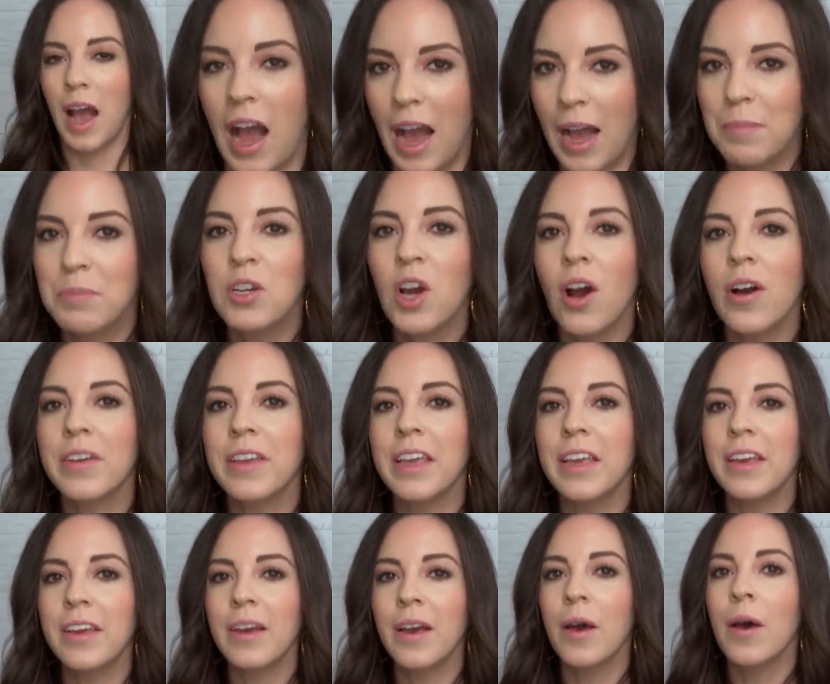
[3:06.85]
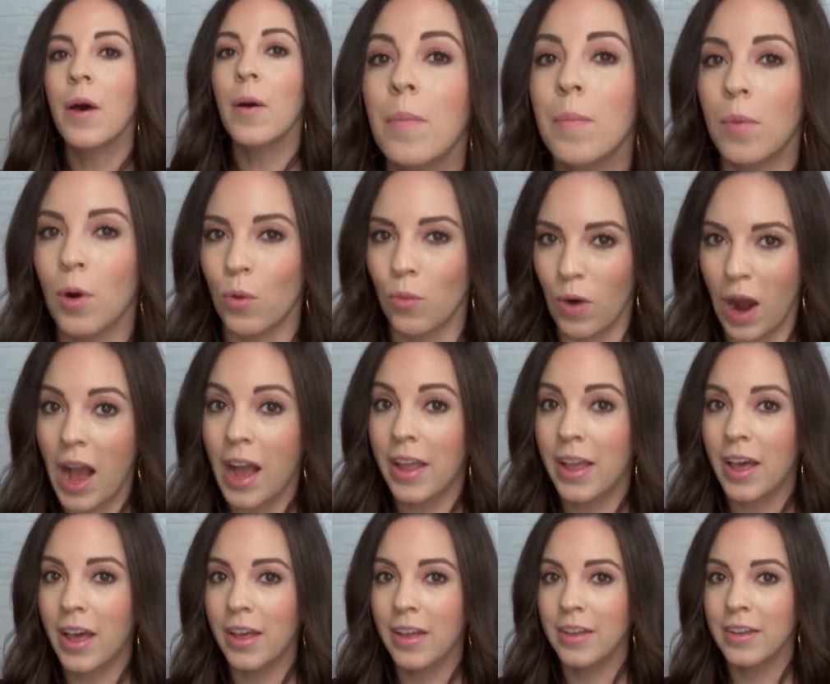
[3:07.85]
I'm talking
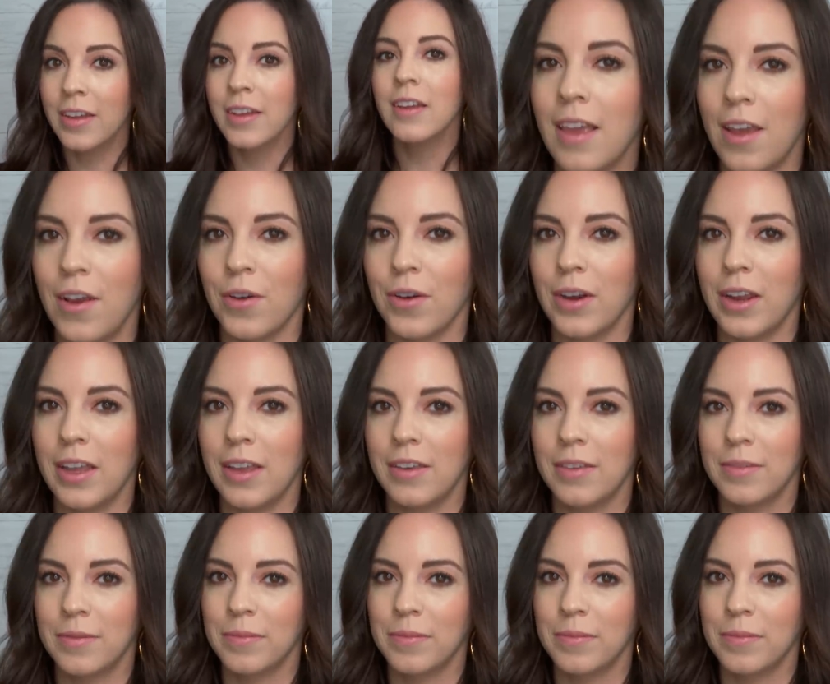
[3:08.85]
Mariah Carey.